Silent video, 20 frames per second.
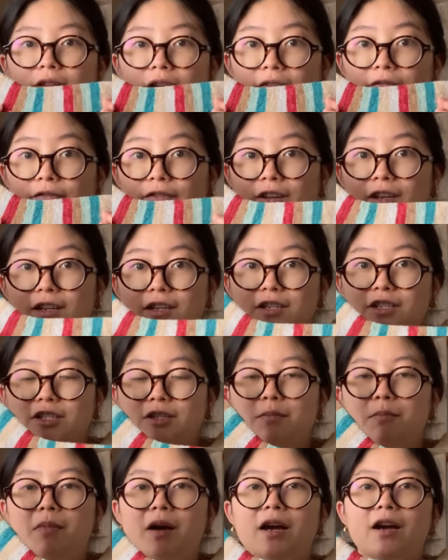I
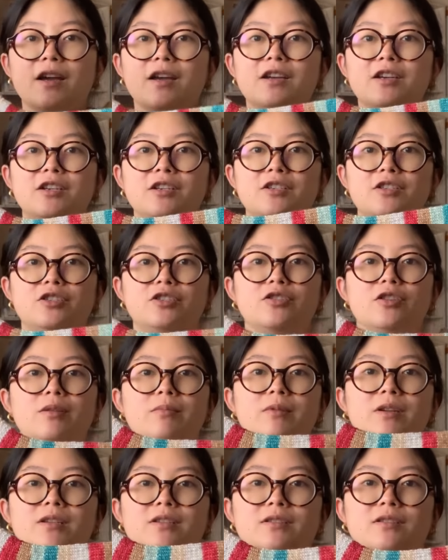finished my
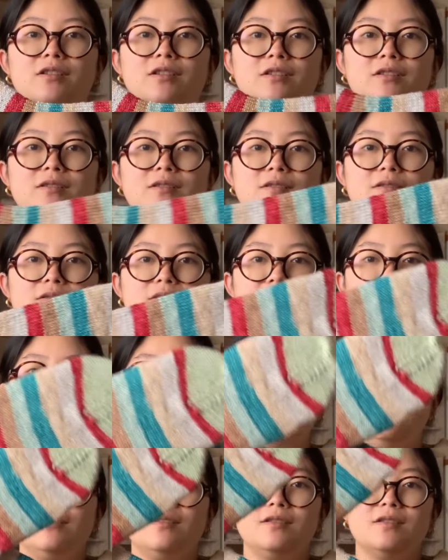stripy socks. So
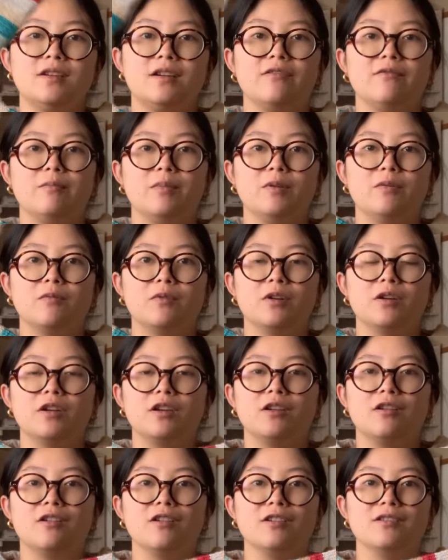these I've been
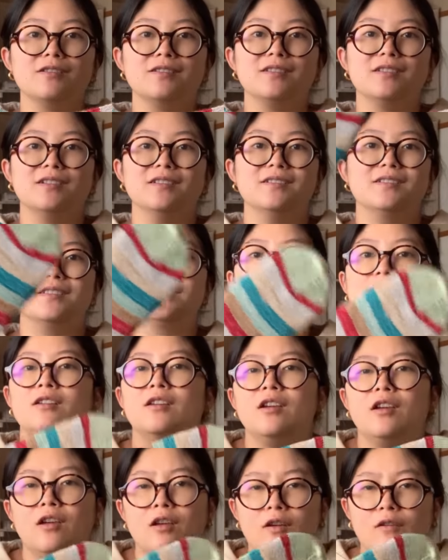working on since
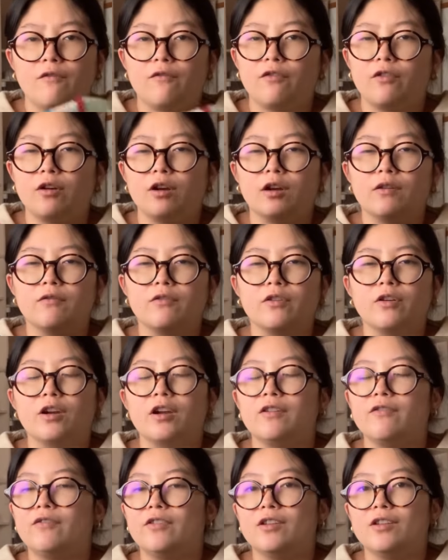forever.
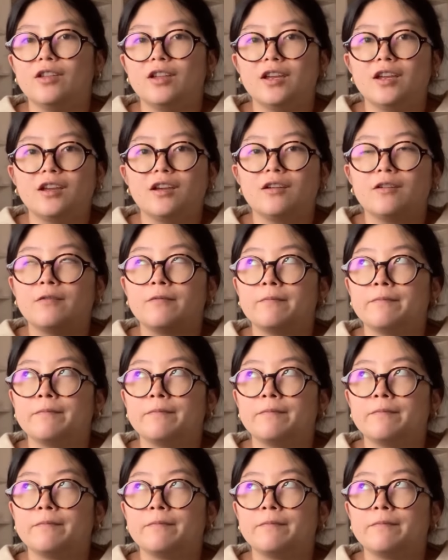I feel like,